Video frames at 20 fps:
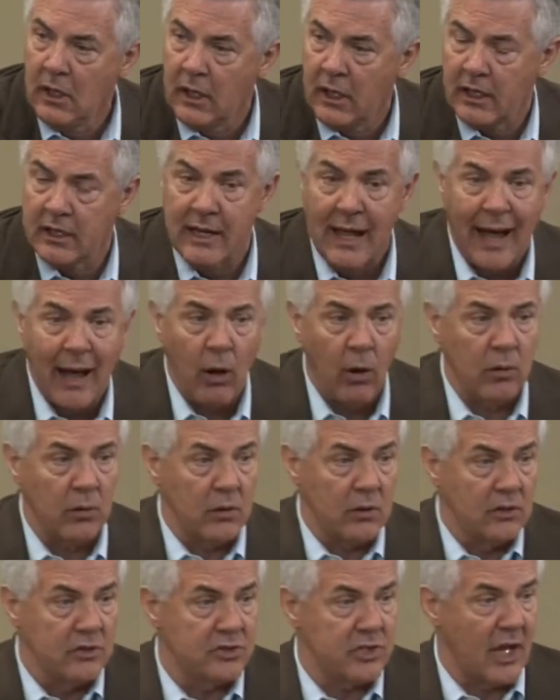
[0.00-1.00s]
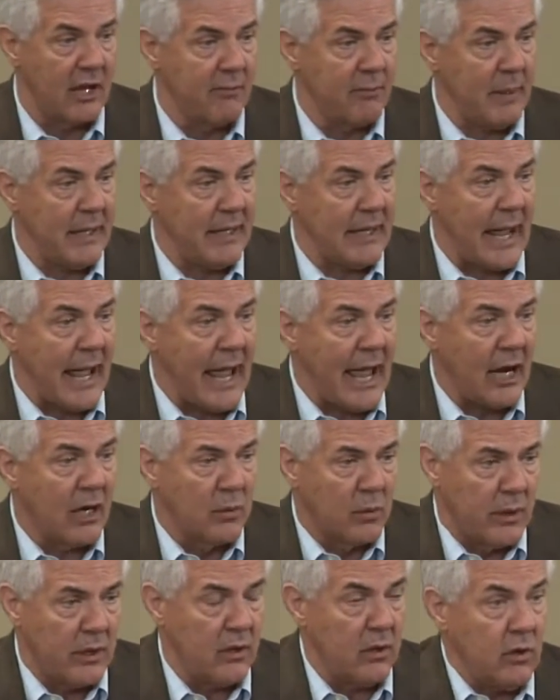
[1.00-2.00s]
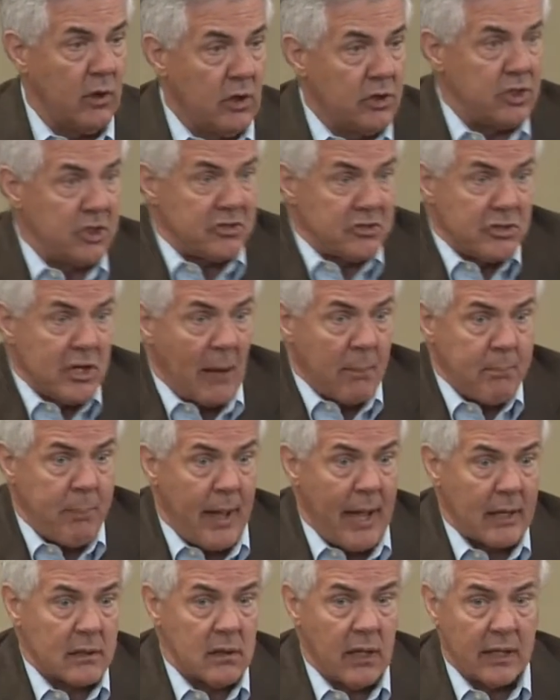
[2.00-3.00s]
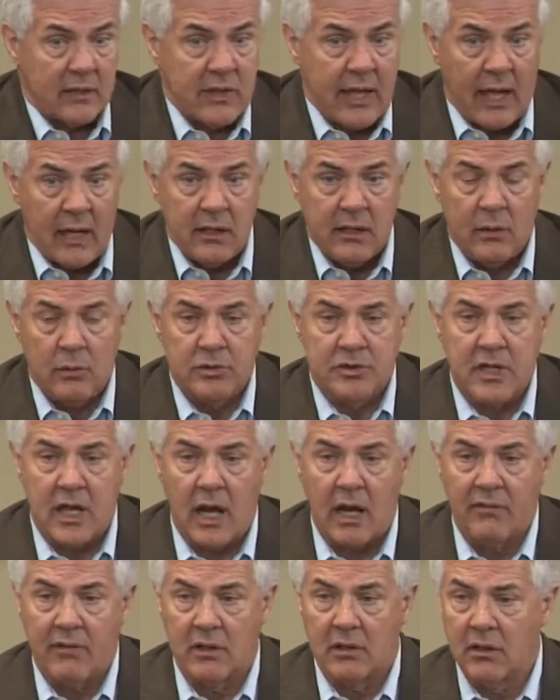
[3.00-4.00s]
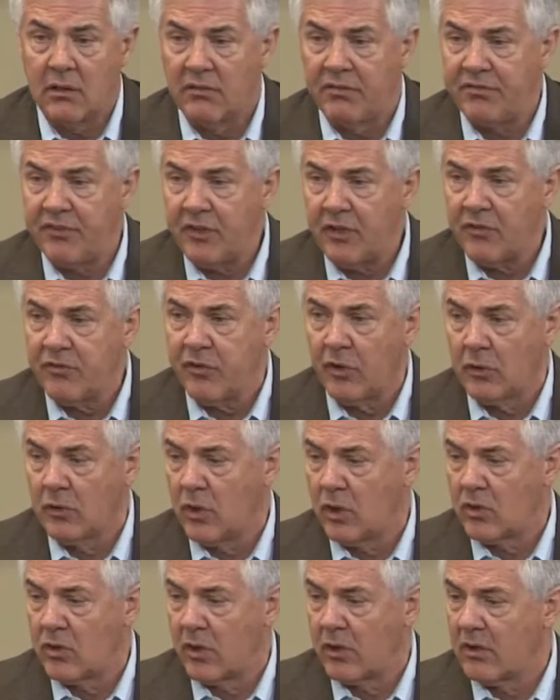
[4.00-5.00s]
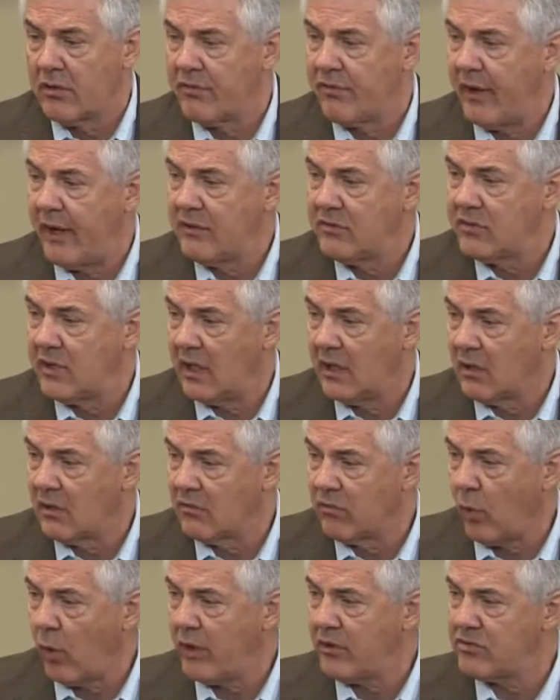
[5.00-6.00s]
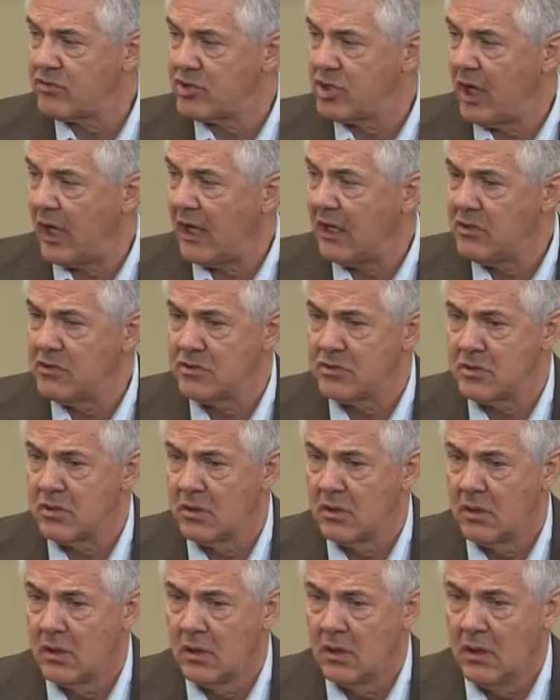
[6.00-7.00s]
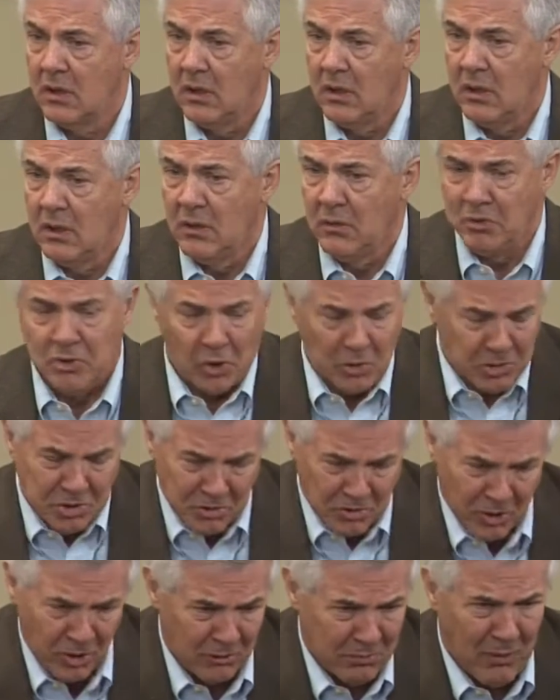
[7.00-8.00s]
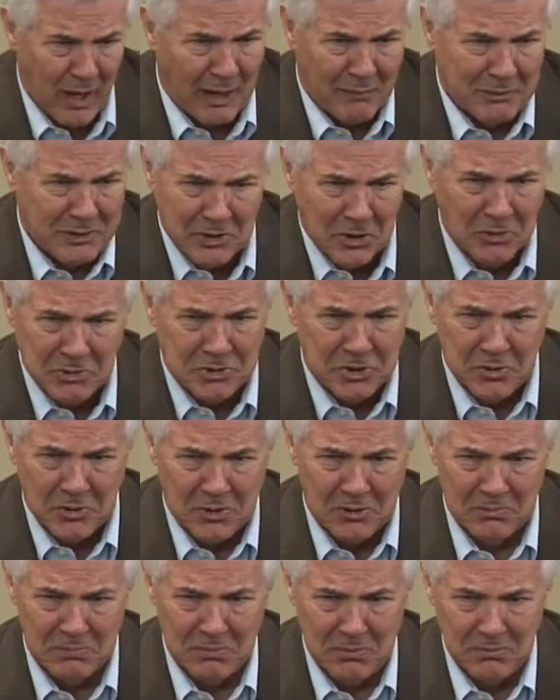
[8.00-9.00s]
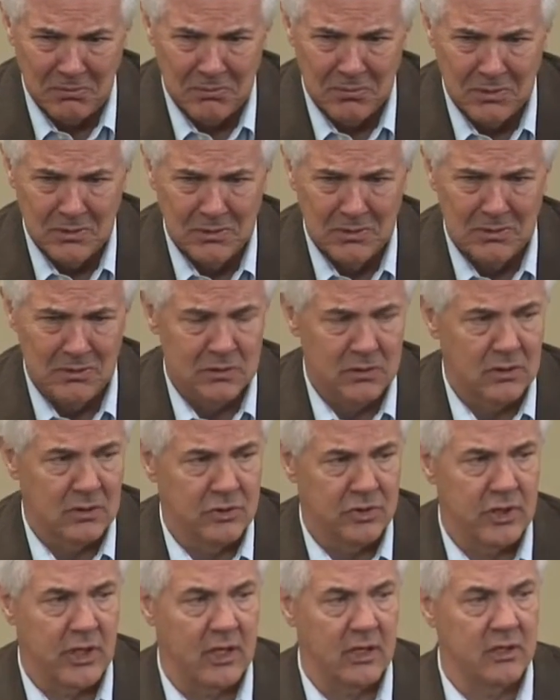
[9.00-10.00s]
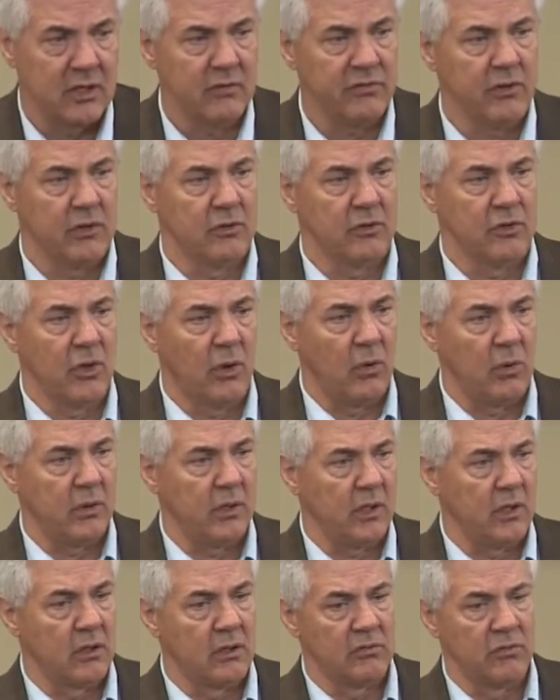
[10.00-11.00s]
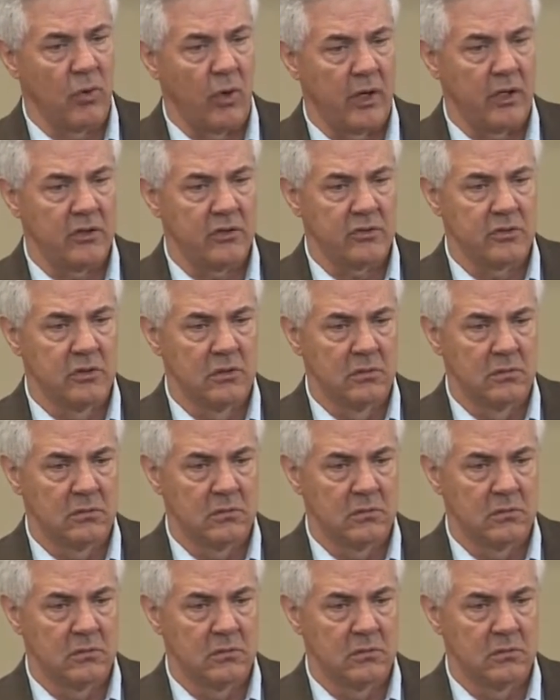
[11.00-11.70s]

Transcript: And now, instead of being angry, she stepped back like that, and there was kind of a little fearful look on her face, and her voice changed. Don't you hurt mommy, don't you hurt. She had a different tone in her voice.